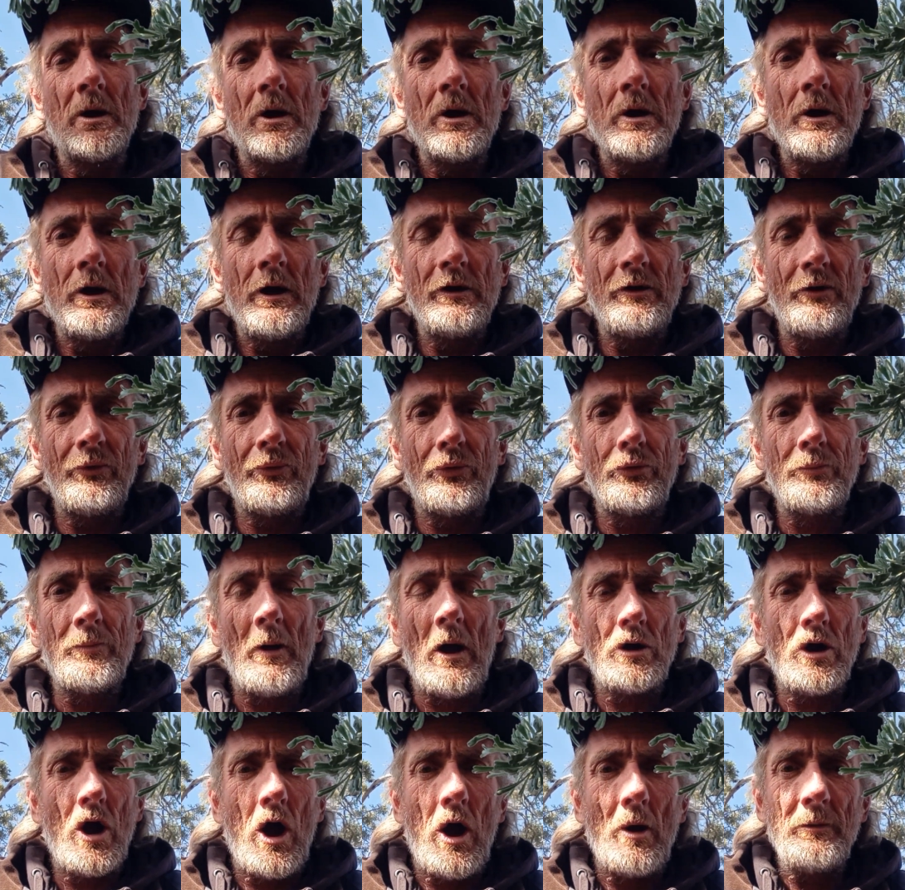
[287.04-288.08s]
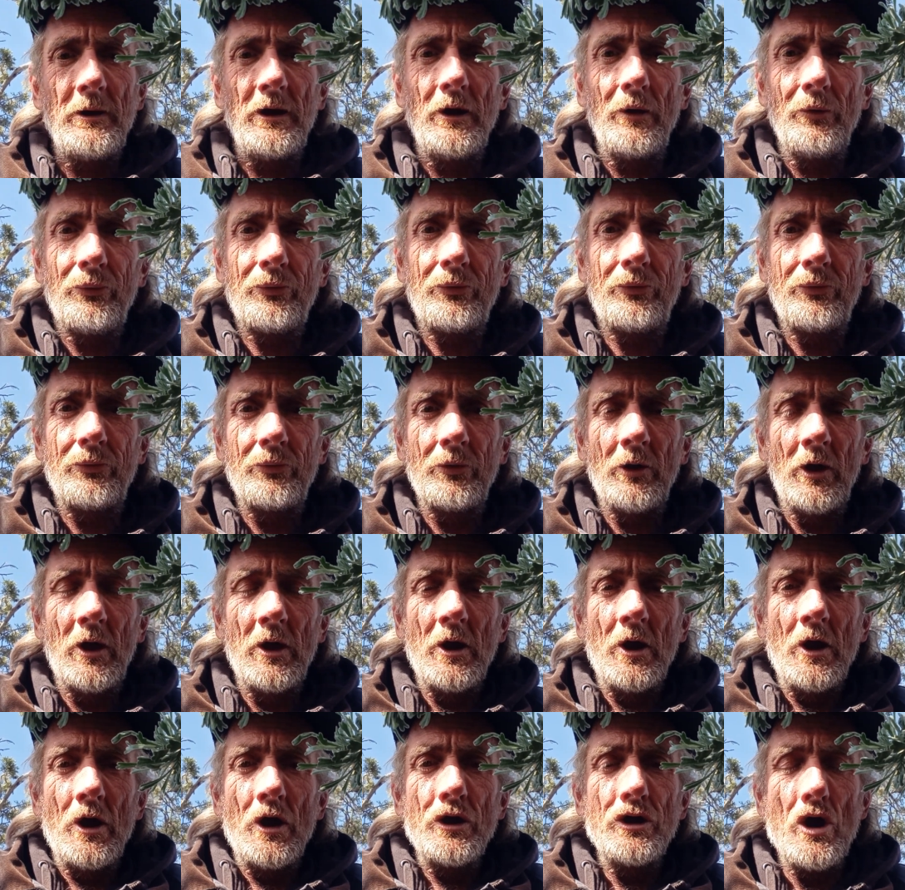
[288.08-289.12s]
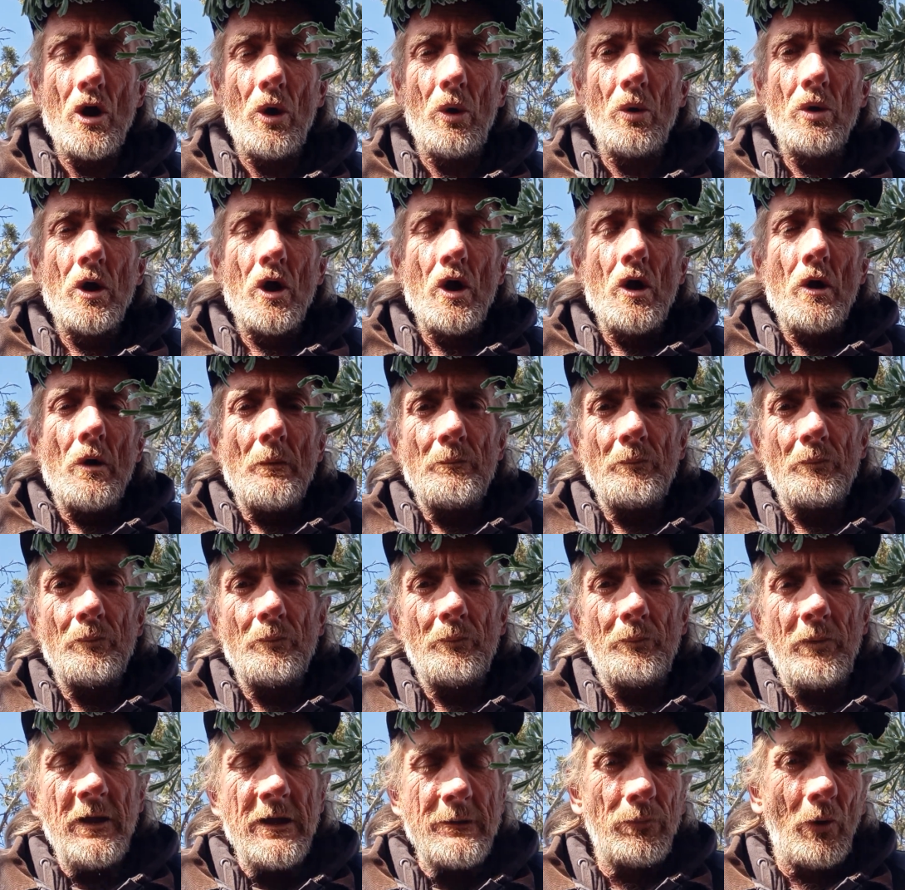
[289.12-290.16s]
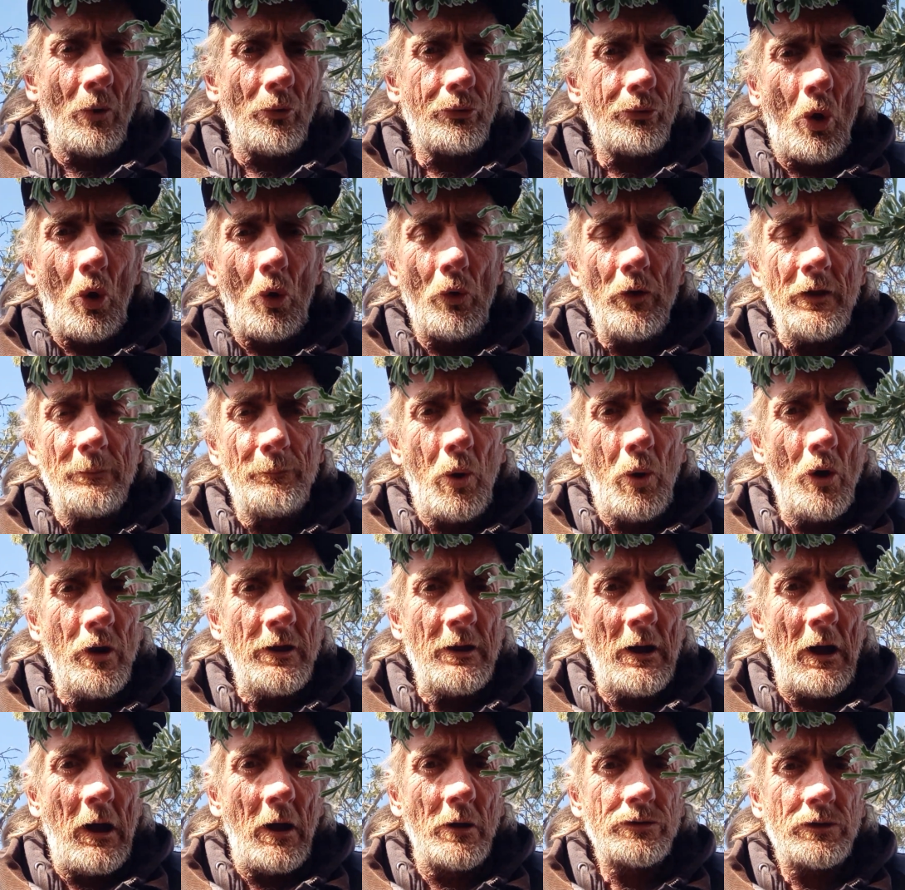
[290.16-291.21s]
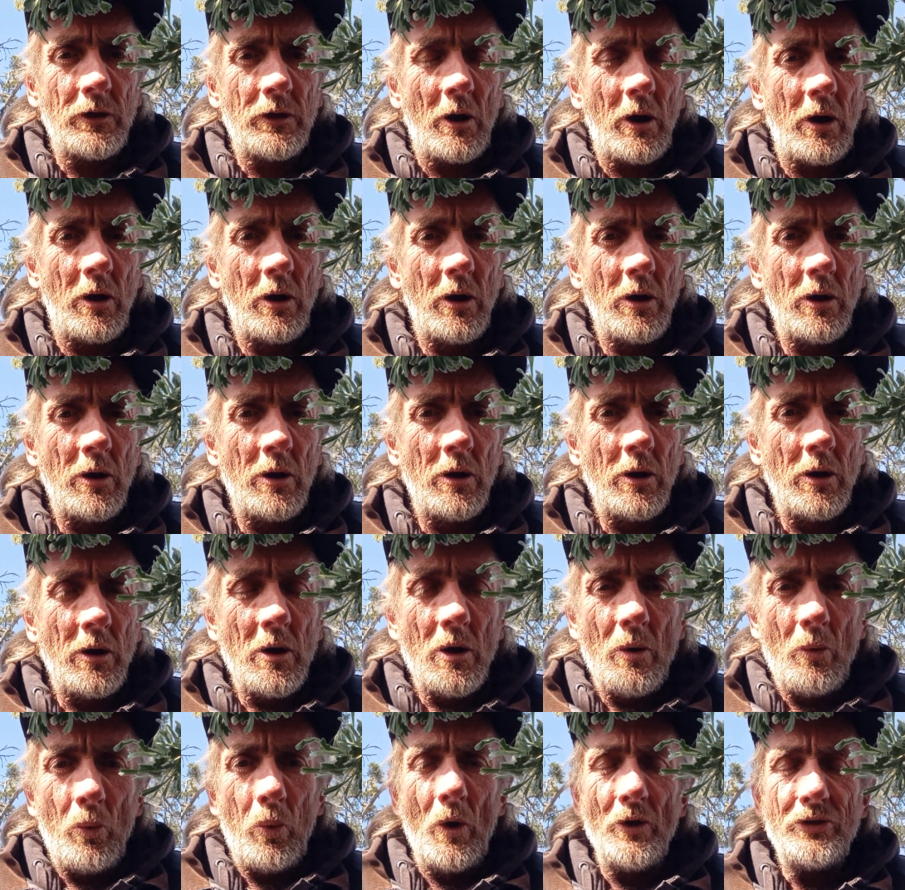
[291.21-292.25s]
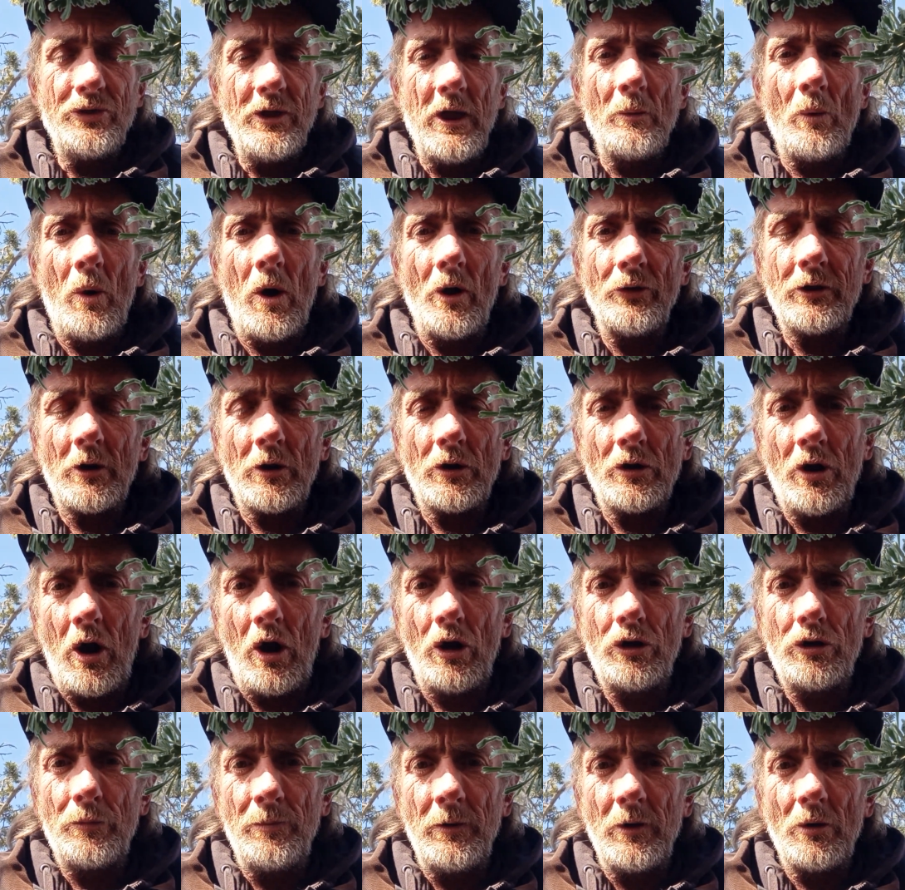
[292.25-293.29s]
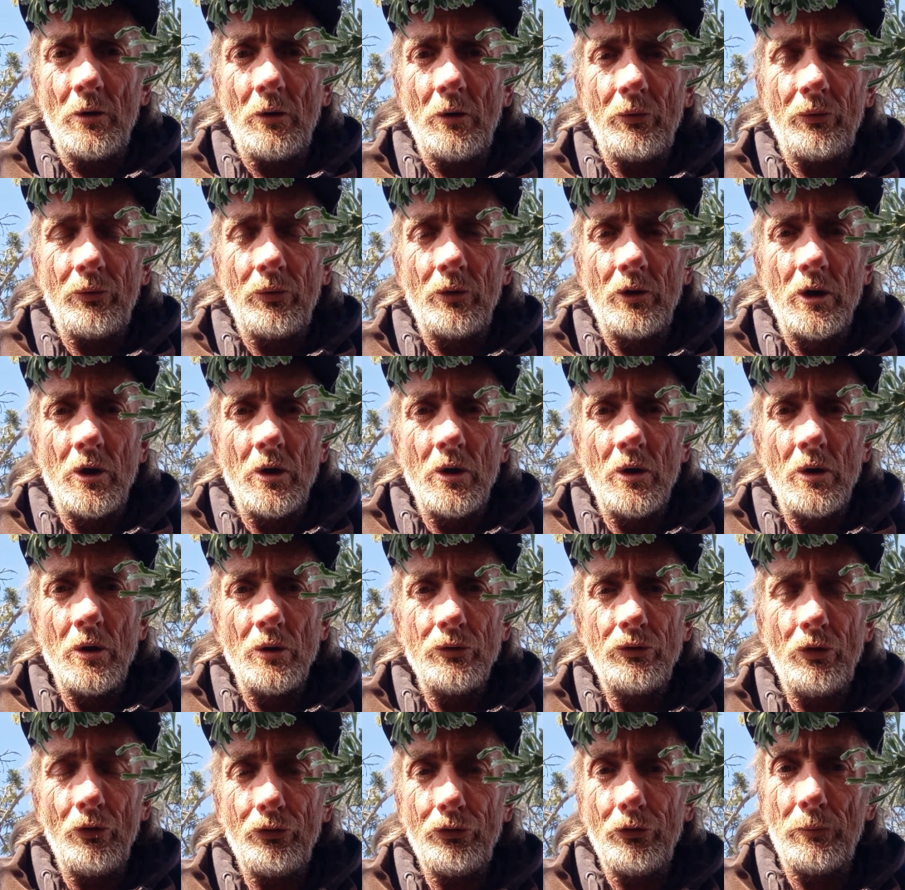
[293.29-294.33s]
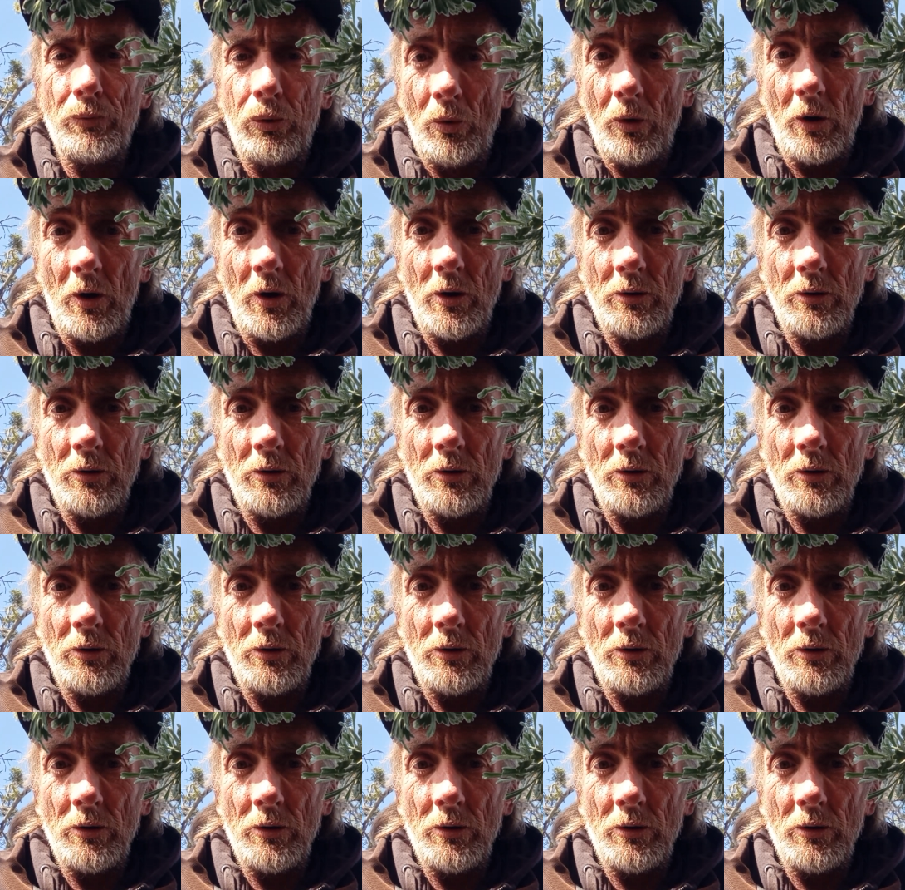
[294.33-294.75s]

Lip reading: And this is about communists. You know, people's only putting out there what they want their contributors to support.